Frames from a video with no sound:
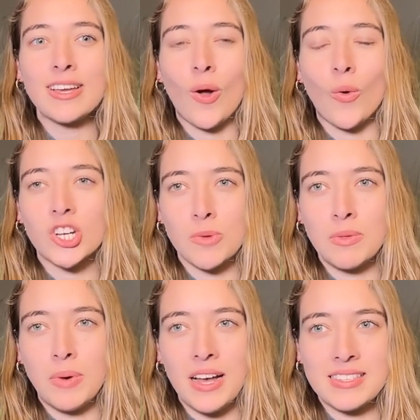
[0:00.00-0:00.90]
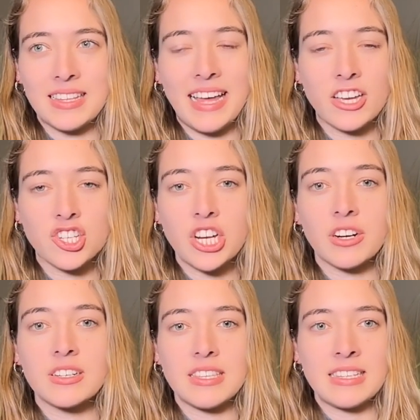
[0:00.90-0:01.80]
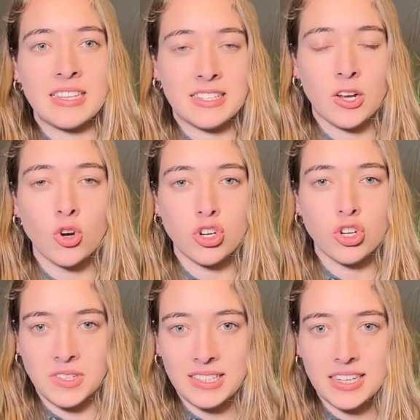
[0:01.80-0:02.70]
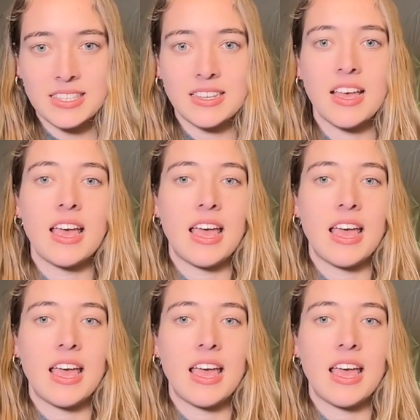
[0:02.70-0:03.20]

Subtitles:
He coached him in Boston last year as the assistant coach of the Celtics.